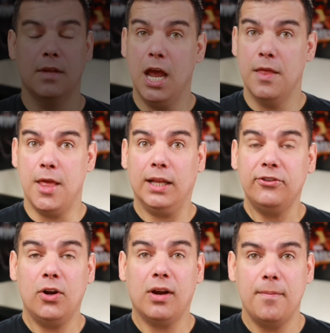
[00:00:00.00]
Now let's
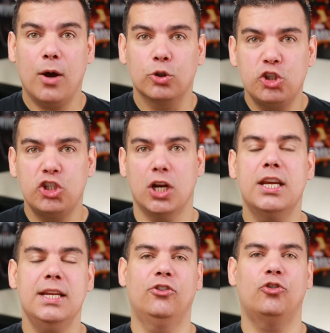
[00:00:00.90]
talk about chunking
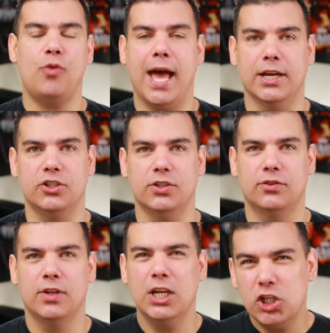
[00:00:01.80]
strategies.
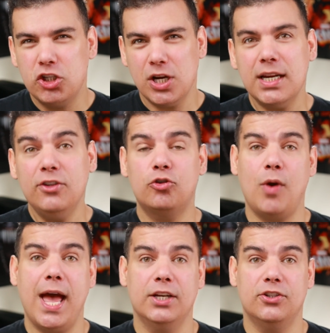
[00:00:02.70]
Chunking
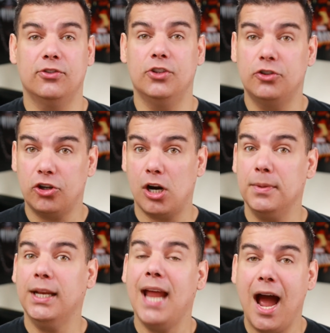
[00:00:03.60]
strategies determine
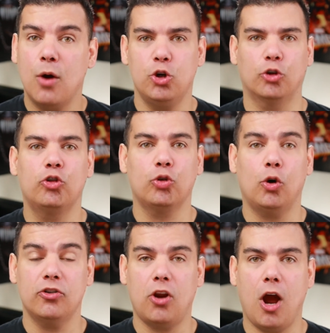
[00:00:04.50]
how your source
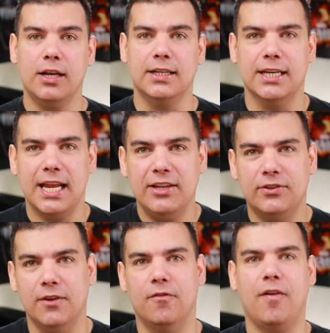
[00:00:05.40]
content is
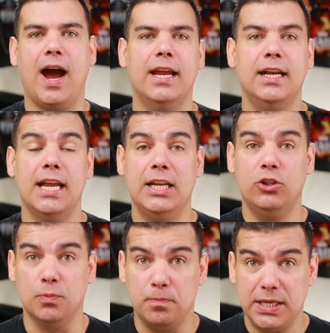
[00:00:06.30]
divided into
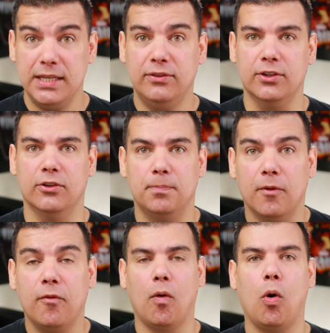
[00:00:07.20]
pieces
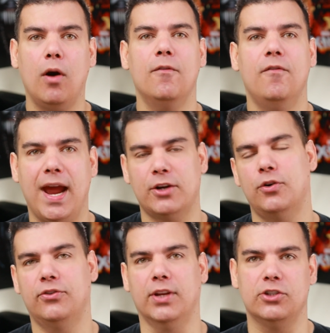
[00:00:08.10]
before
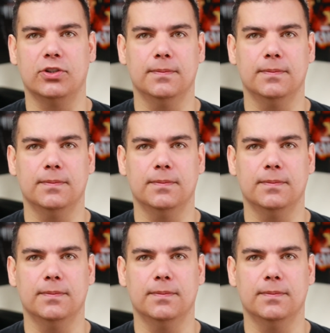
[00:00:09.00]
vectorization.